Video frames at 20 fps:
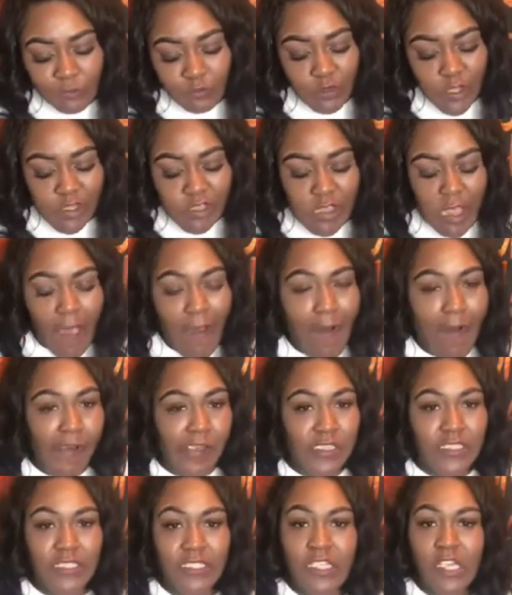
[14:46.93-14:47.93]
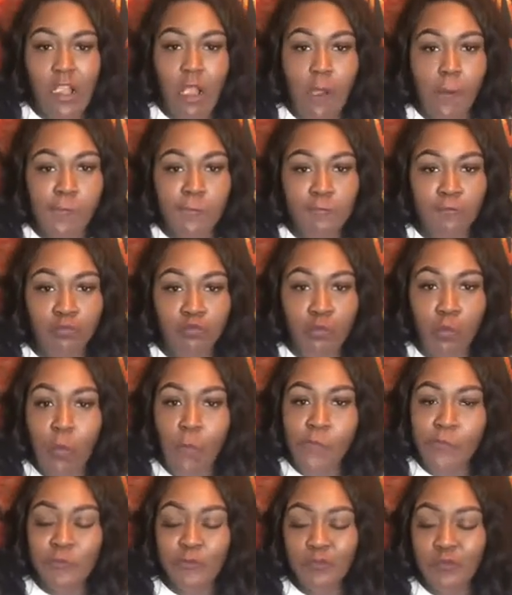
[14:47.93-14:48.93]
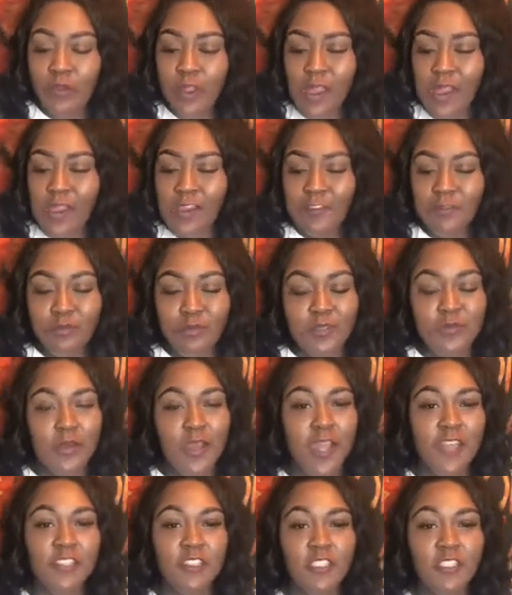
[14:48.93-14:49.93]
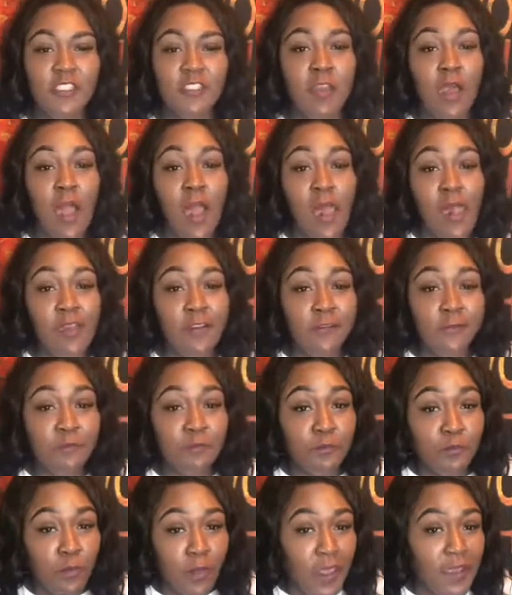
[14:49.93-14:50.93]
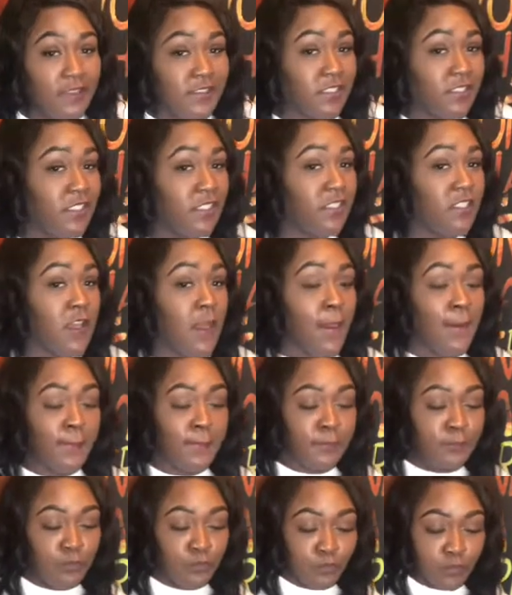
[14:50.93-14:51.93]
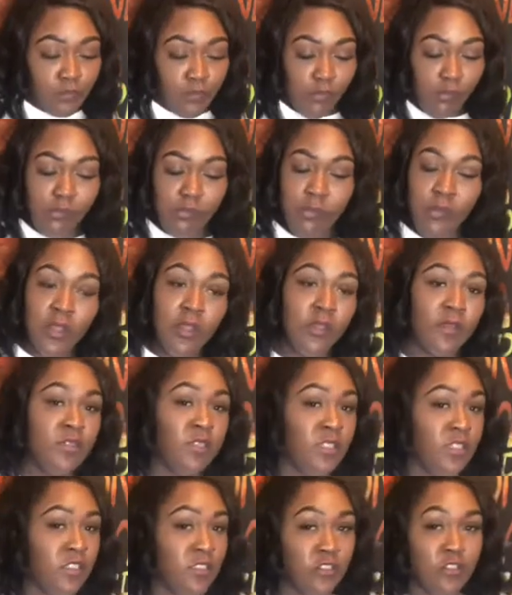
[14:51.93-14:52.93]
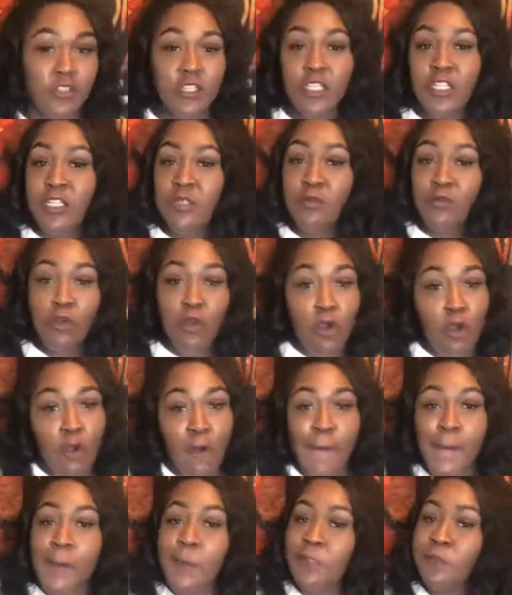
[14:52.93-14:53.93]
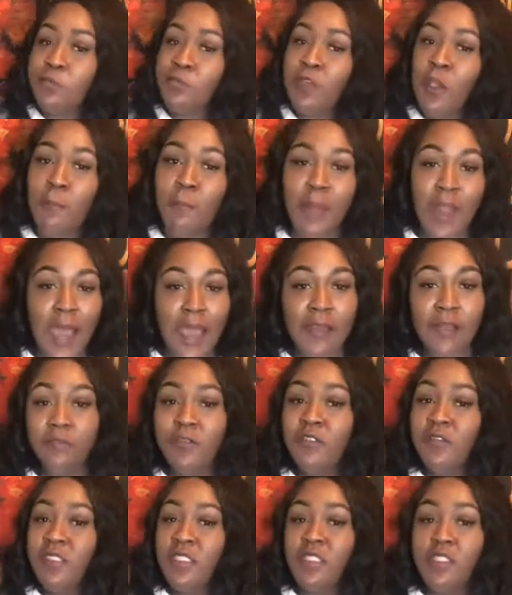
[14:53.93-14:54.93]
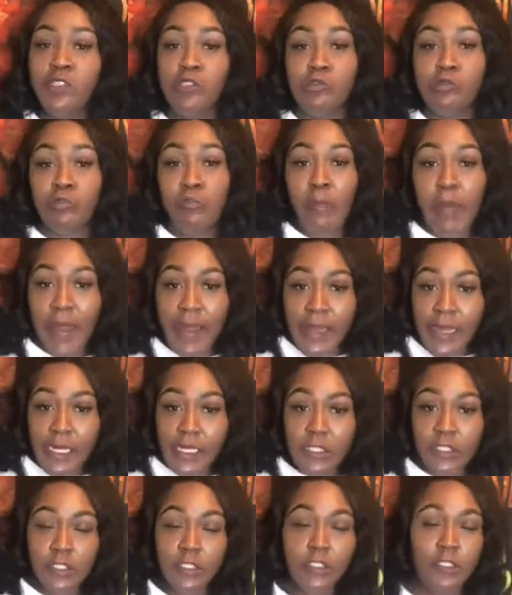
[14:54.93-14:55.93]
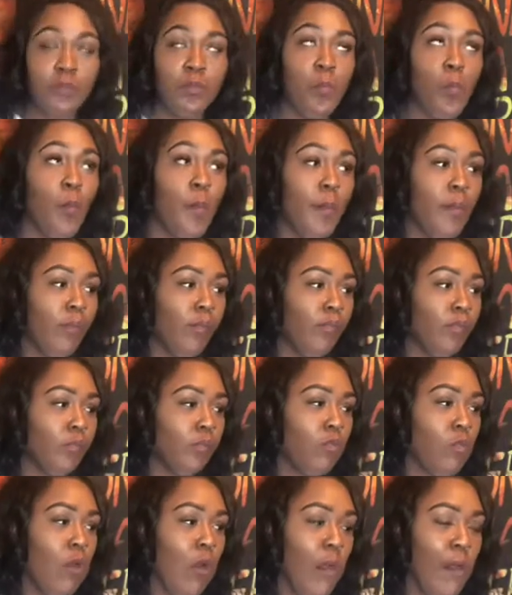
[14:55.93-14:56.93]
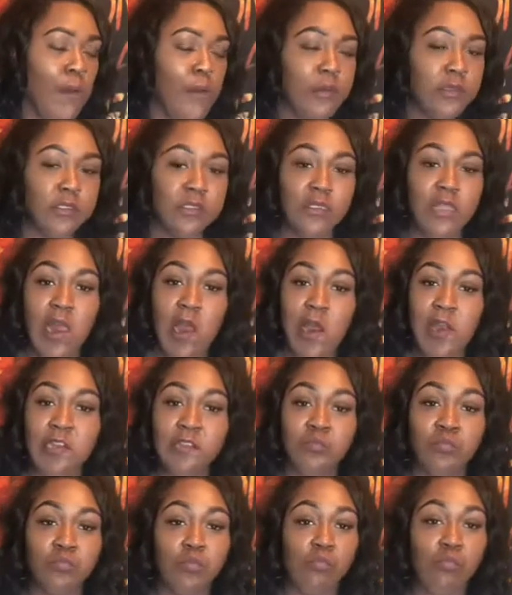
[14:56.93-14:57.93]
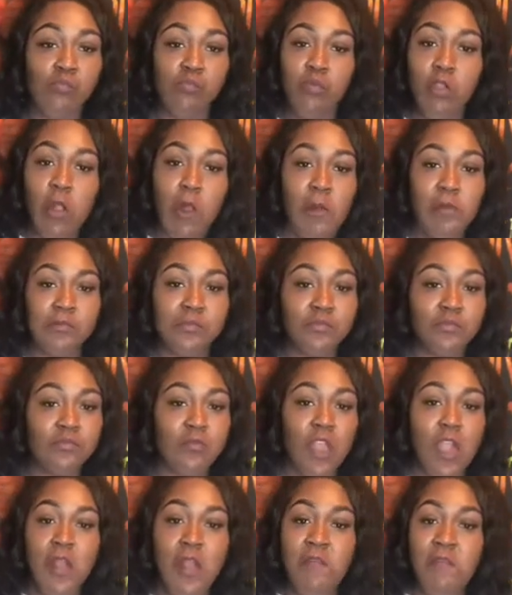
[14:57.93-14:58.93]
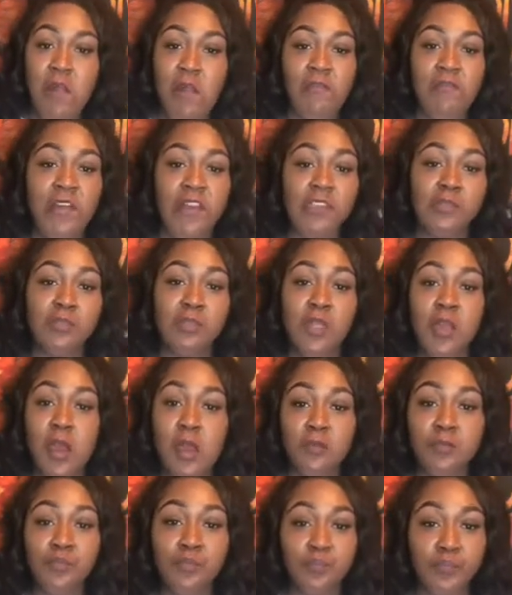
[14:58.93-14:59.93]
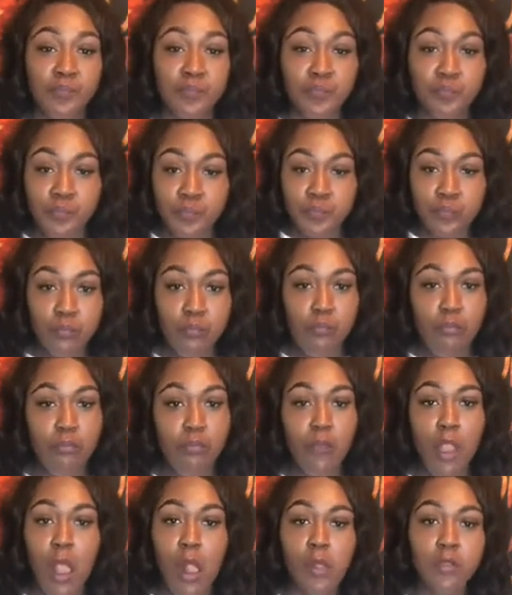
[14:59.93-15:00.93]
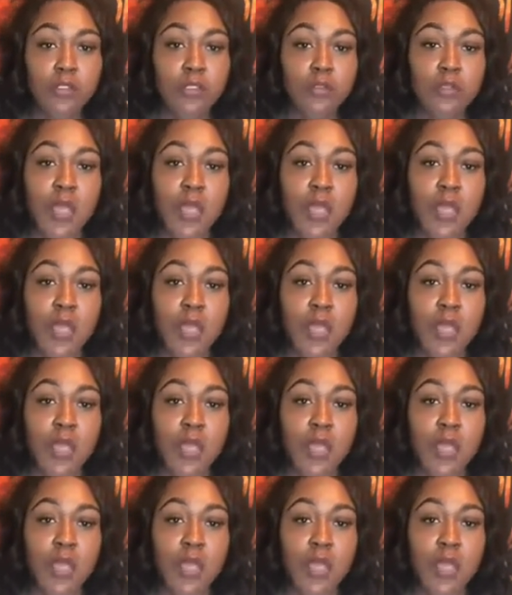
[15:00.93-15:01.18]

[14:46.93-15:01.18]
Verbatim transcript: that's all it is people can't just see something disagree keep going blocking them if it's too much like even on facebook you can